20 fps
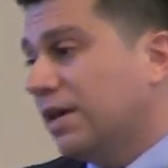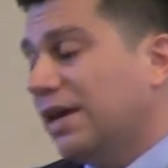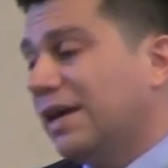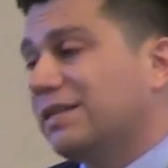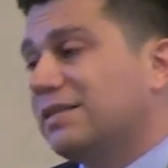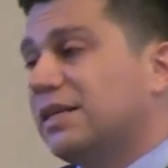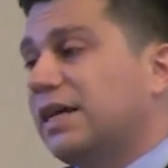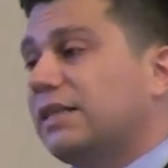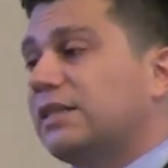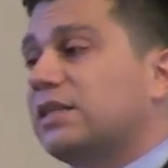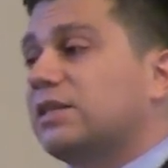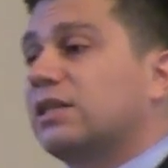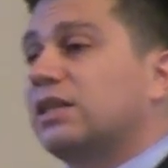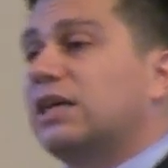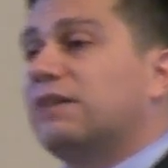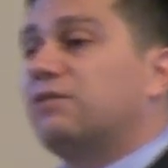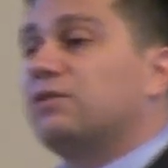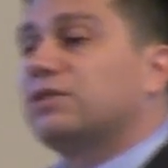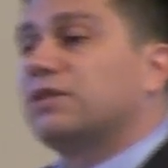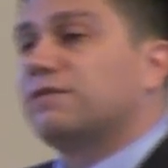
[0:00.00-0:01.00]
It's not that the
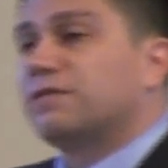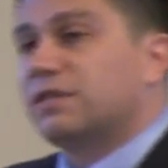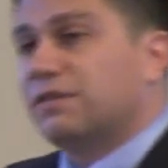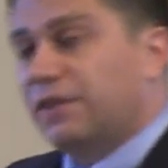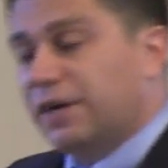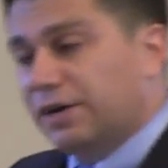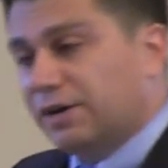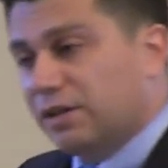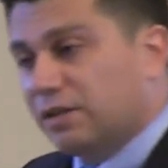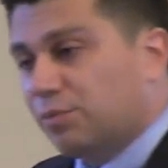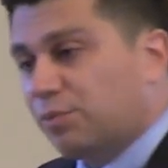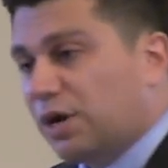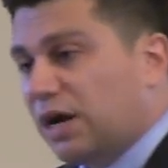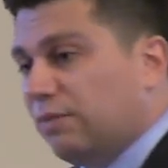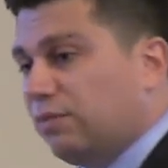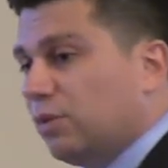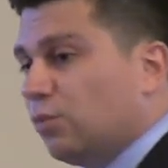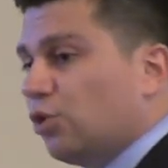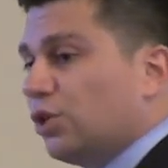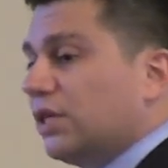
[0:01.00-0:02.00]
levels of severity of the
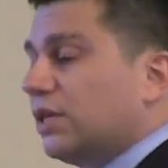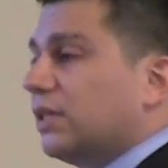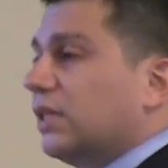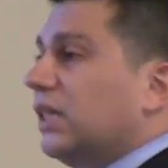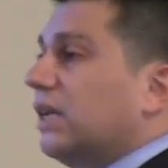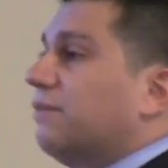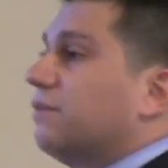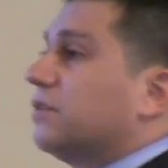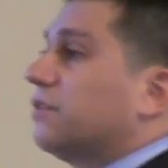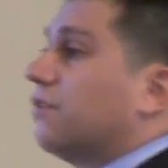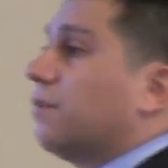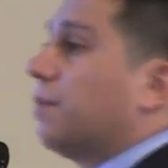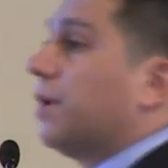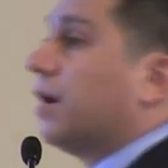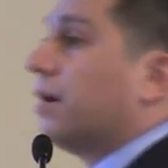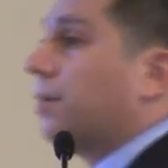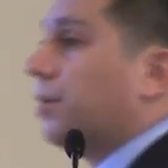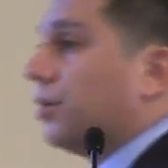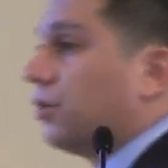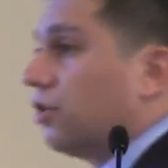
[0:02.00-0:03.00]
problem or that the levels of
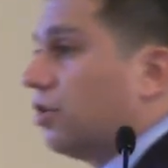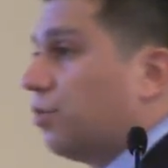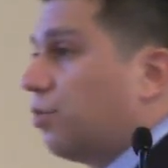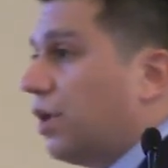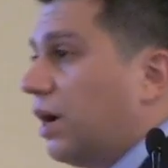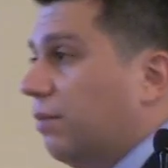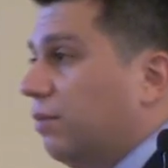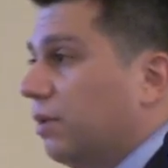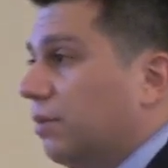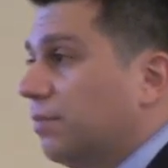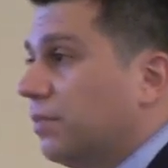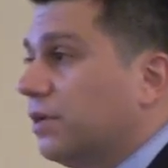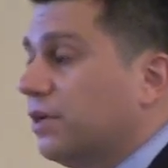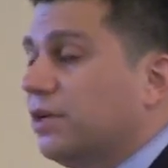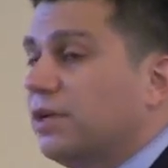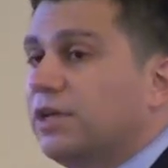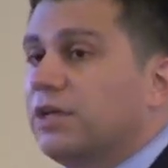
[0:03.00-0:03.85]
impairment are a problem.